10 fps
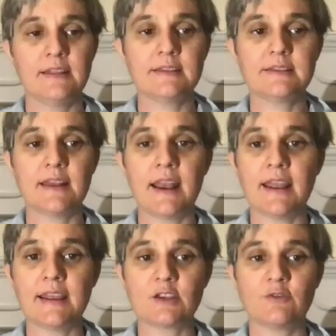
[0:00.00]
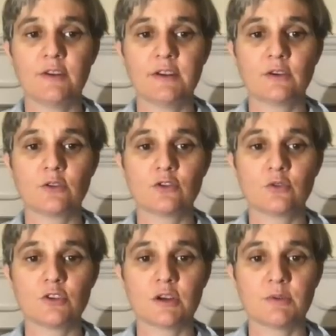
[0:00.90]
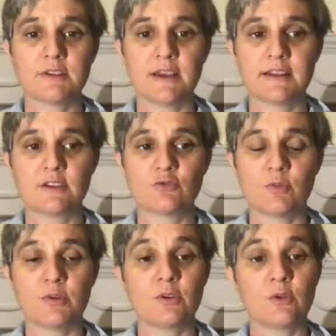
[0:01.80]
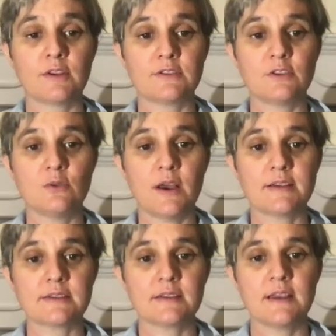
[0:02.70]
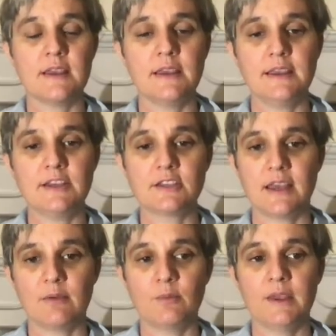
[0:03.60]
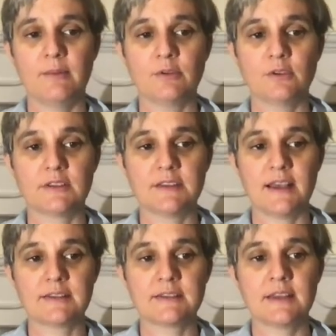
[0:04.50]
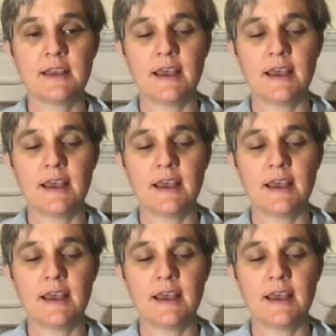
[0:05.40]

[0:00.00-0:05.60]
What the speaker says: This is an NIH-funded consortia with sites distributed across the U.S. Each site will be able to assess